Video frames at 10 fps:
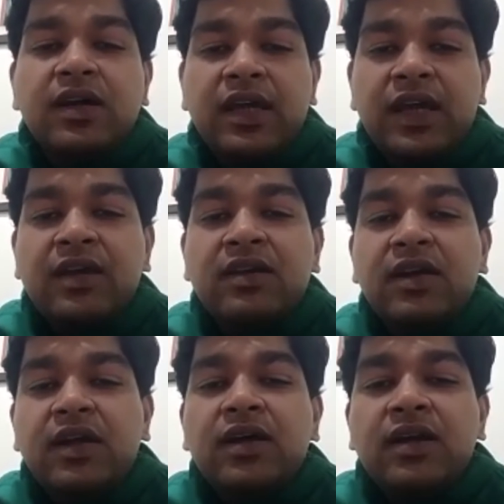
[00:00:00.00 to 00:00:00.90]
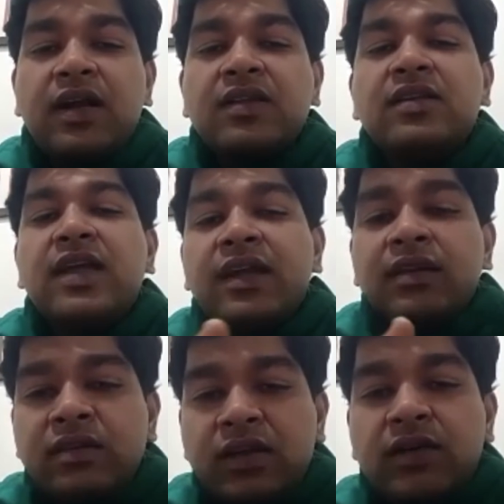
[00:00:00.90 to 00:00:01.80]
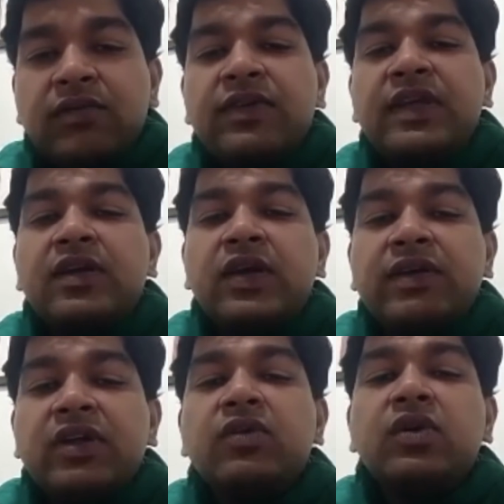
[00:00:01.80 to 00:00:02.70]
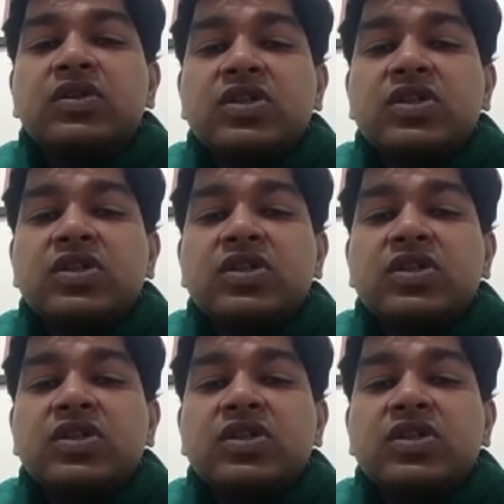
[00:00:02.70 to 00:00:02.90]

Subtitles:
care rather than we giving you,